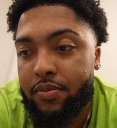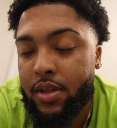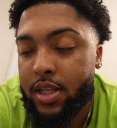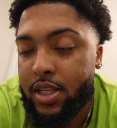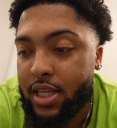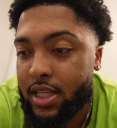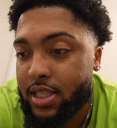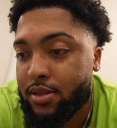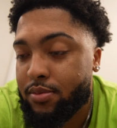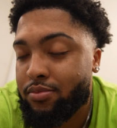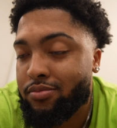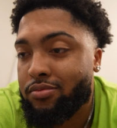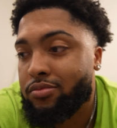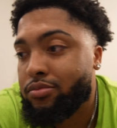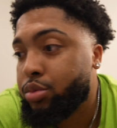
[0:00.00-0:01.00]
Just
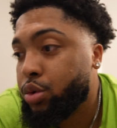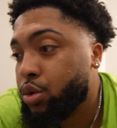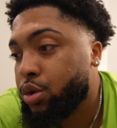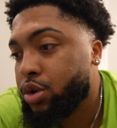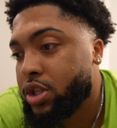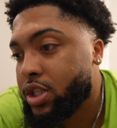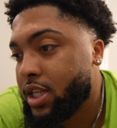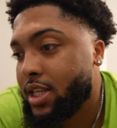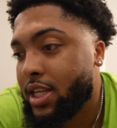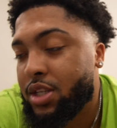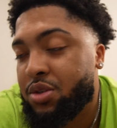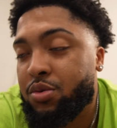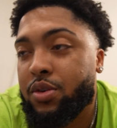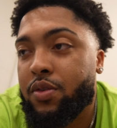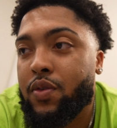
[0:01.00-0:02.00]
bullshit that
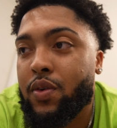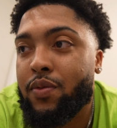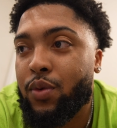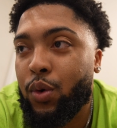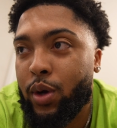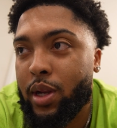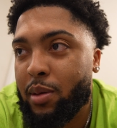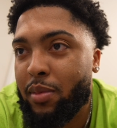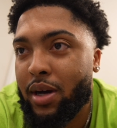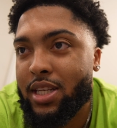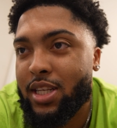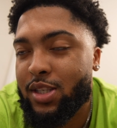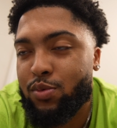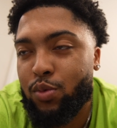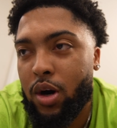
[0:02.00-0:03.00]
you could have avoided by
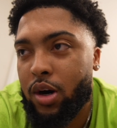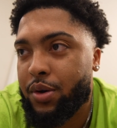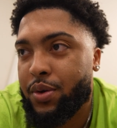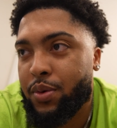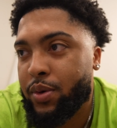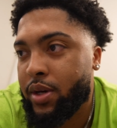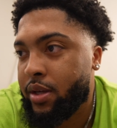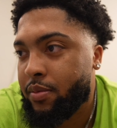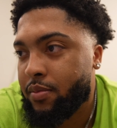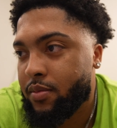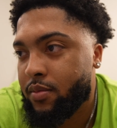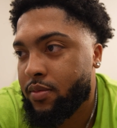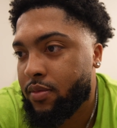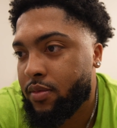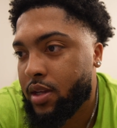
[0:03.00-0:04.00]
just walking away.
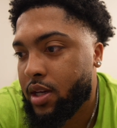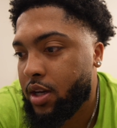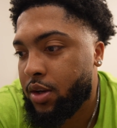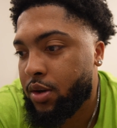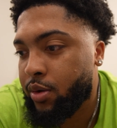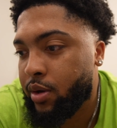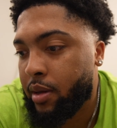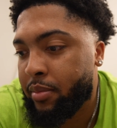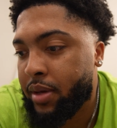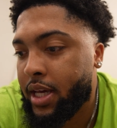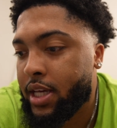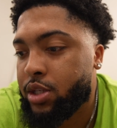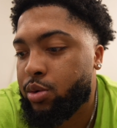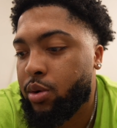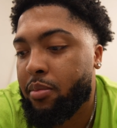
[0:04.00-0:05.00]
You know what I mean?
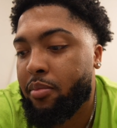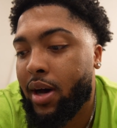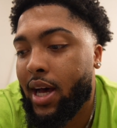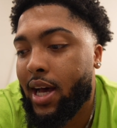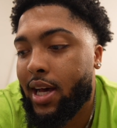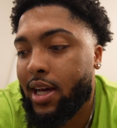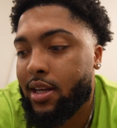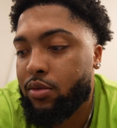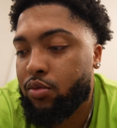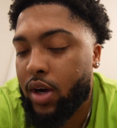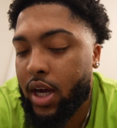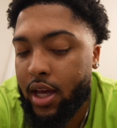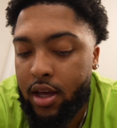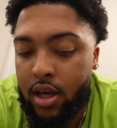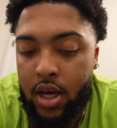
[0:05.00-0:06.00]
It's your mind,
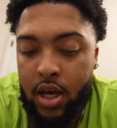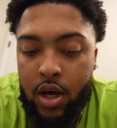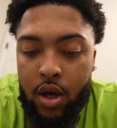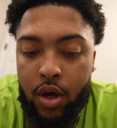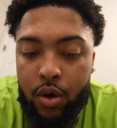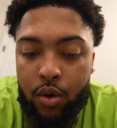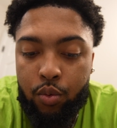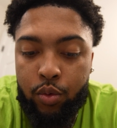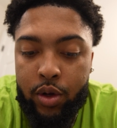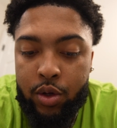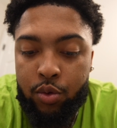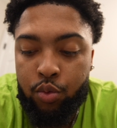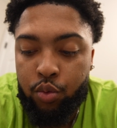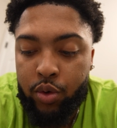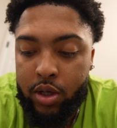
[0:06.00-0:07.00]
right? When
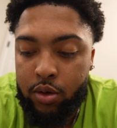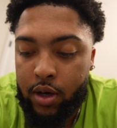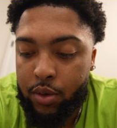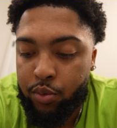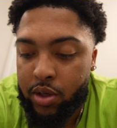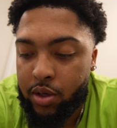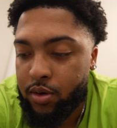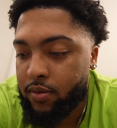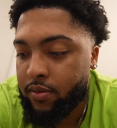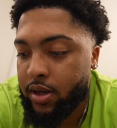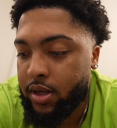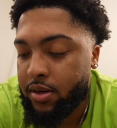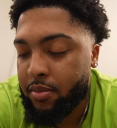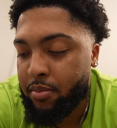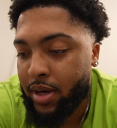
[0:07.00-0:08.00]
you
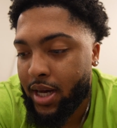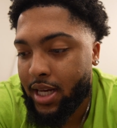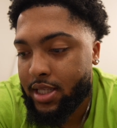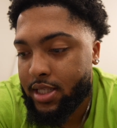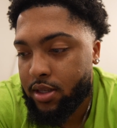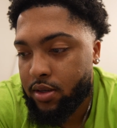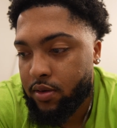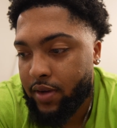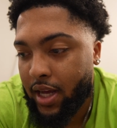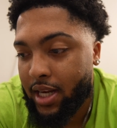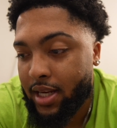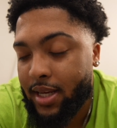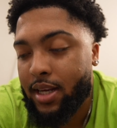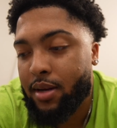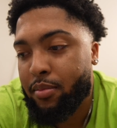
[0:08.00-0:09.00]
develop the mindset of I
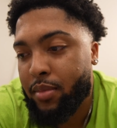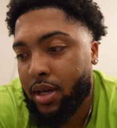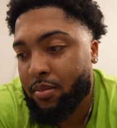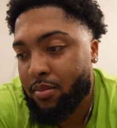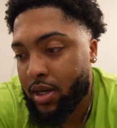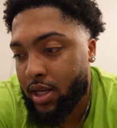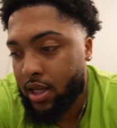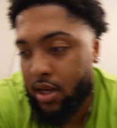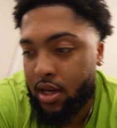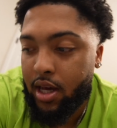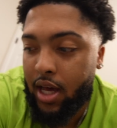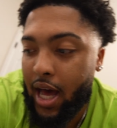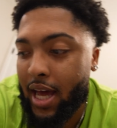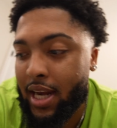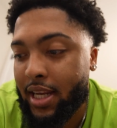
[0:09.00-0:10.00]
need to make money,
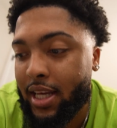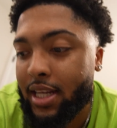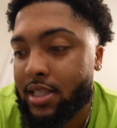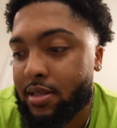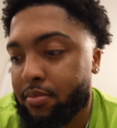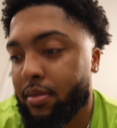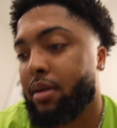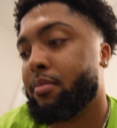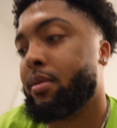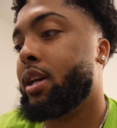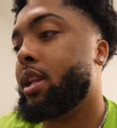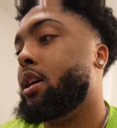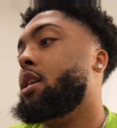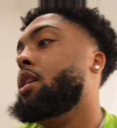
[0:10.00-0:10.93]
I need to make money.